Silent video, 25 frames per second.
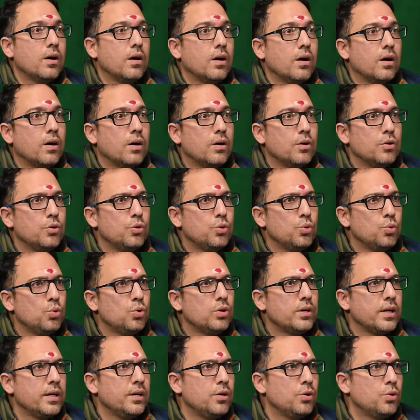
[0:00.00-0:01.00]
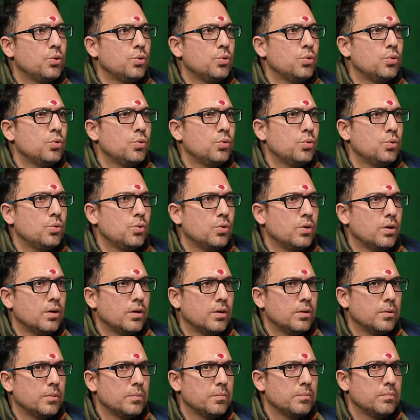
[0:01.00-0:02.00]
do tend
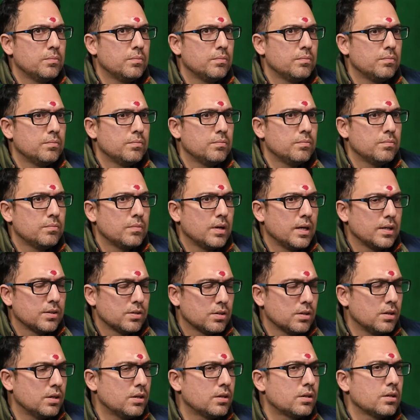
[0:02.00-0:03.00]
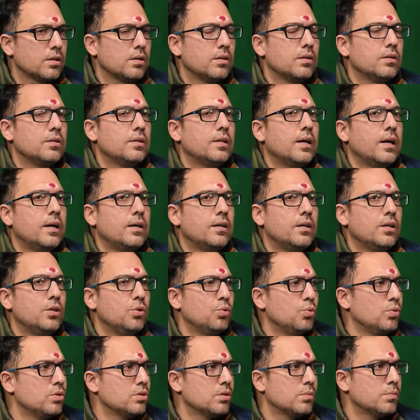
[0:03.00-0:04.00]
to assert that
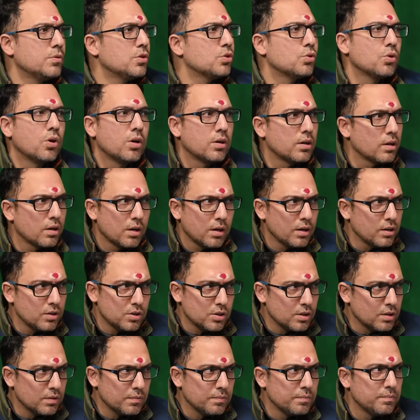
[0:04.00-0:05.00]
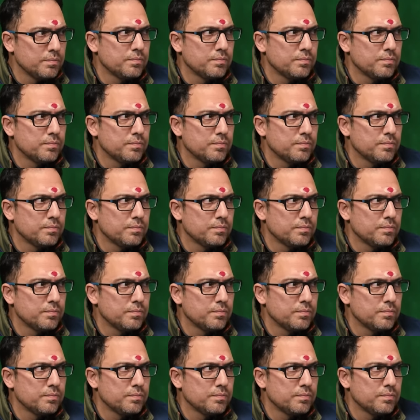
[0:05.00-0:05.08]
Hinduism is not a religion,